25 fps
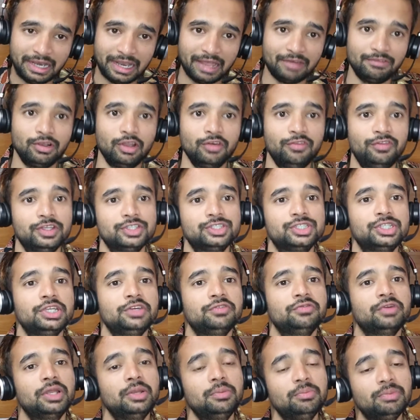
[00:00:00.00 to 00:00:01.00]
level of
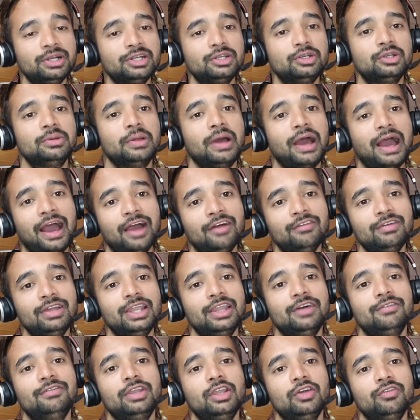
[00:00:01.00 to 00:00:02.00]
sd1 but have a
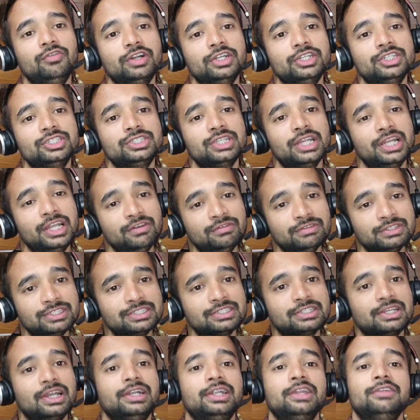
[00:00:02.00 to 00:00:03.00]
level of understanding which
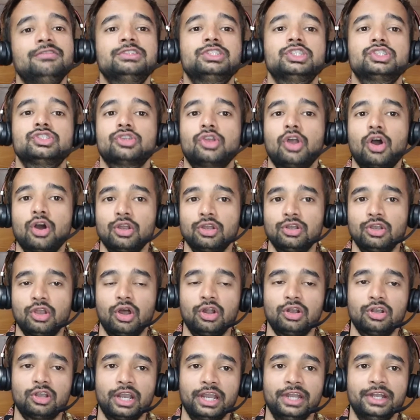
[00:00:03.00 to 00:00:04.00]
is right and which is wrong,
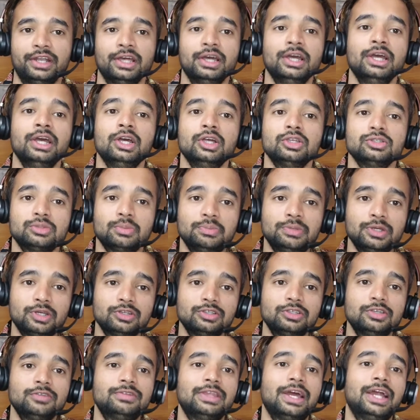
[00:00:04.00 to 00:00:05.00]
not right so
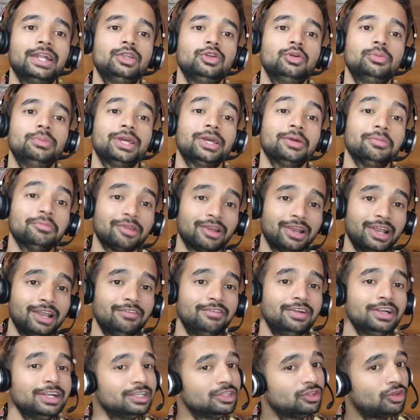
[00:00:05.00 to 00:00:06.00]
because of that you become
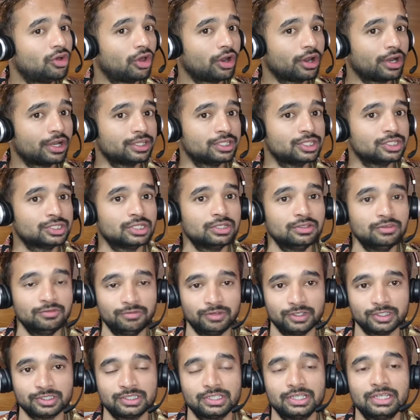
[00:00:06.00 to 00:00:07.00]
relevant in the organization
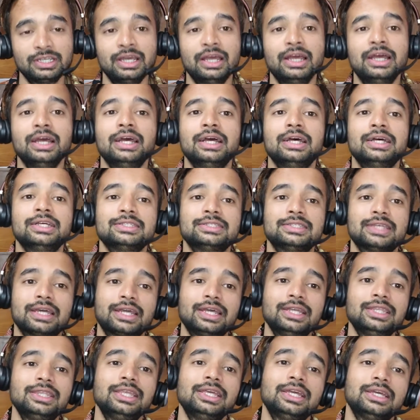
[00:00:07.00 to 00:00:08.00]
first thing
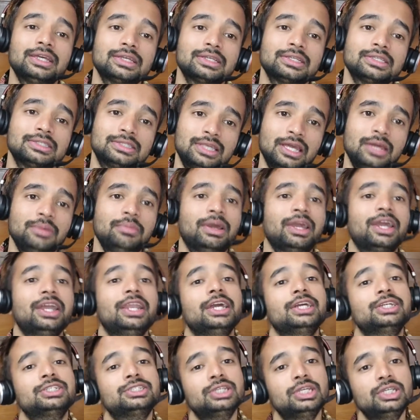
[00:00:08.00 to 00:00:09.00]
second thing same again
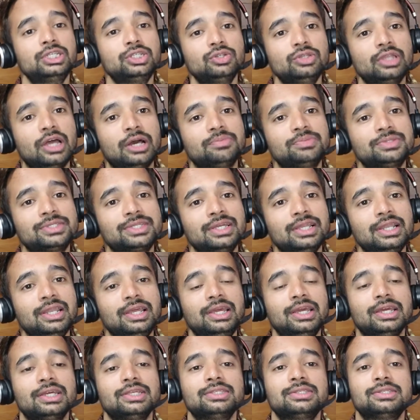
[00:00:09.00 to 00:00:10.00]
extends to the upskilling
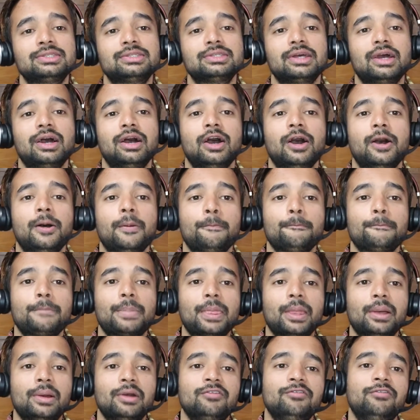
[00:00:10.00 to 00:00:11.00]
Killing is um,
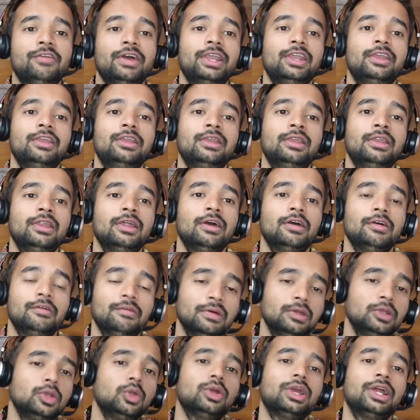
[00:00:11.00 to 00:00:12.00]
when
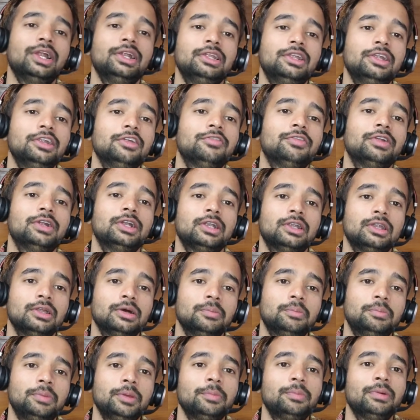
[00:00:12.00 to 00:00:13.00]
look at the different
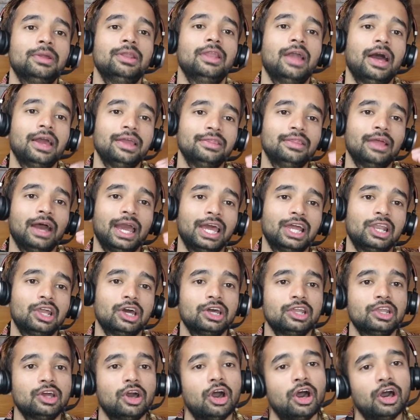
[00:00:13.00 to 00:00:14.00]
people in the higher
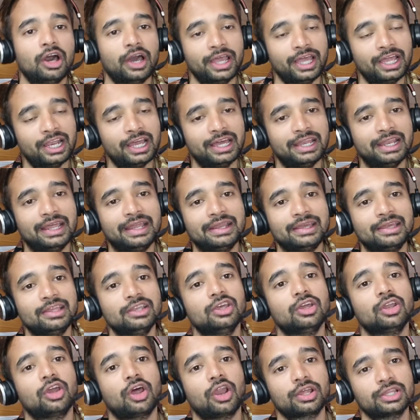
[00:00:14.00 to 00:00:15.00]
uh, higher hierarchy
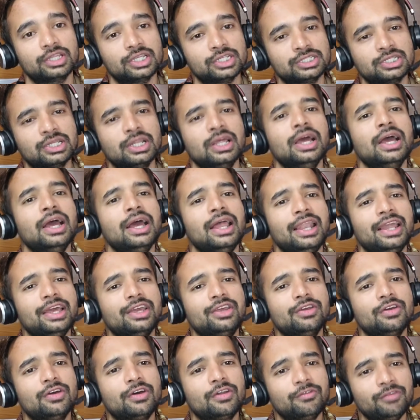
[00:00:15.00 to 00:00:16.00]
in your organization
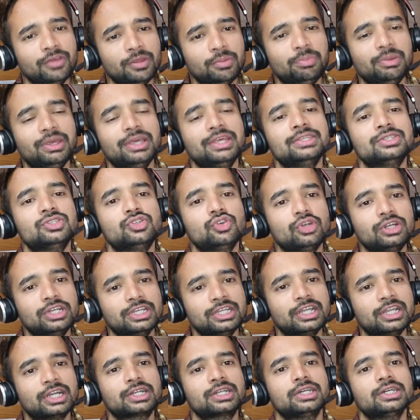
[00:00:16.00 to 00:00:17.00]
like your vps your
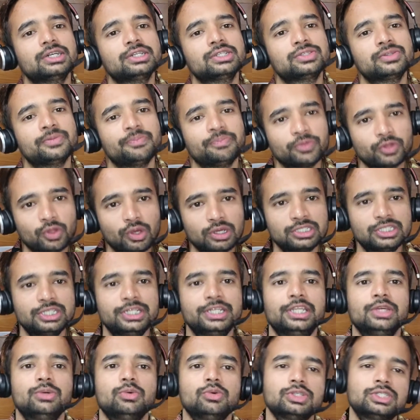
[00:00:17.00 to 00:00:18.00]
directors your
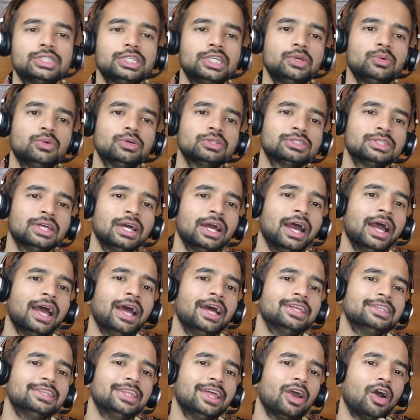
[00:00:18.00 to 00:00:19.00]
ctos ceos
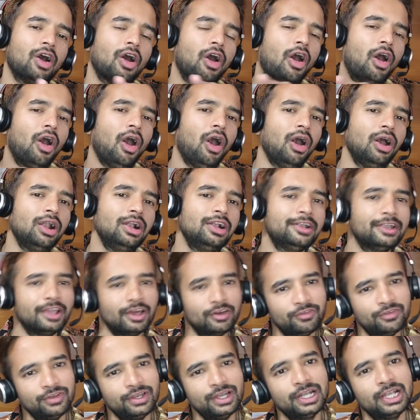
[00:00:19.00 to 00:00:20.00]
they all
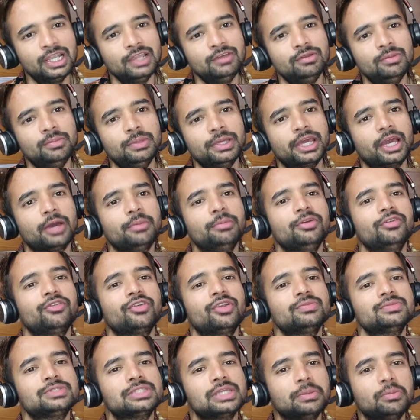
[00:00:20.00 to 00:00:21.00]
definitely will be coming
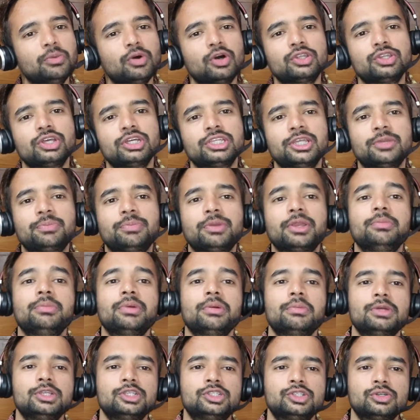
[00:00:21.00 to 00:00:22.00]
from some or the other
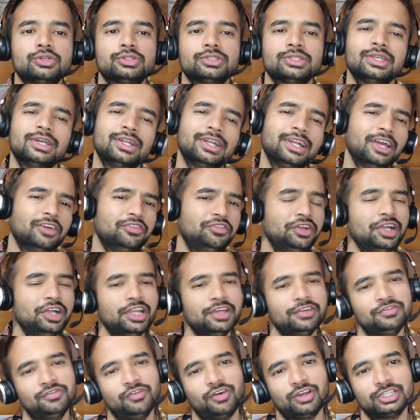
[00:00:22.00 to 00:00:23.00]
premium institutes
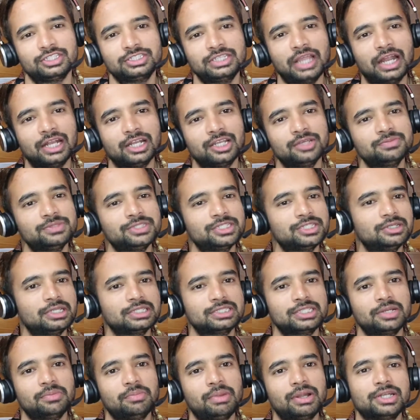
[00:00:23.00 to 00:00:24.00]
definitely for startups it
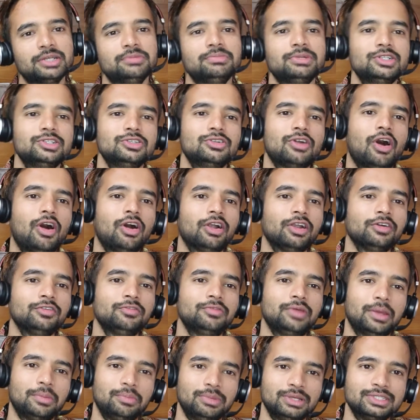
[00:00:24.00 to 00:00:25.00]
doesn't matter but lot of
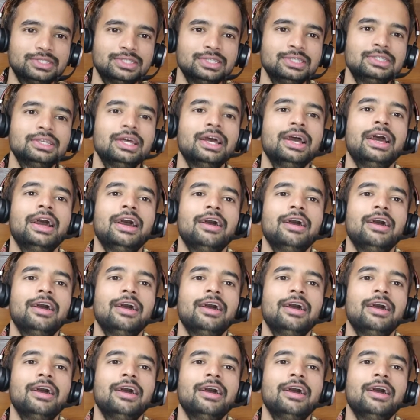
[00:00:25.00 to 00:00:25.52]
mncs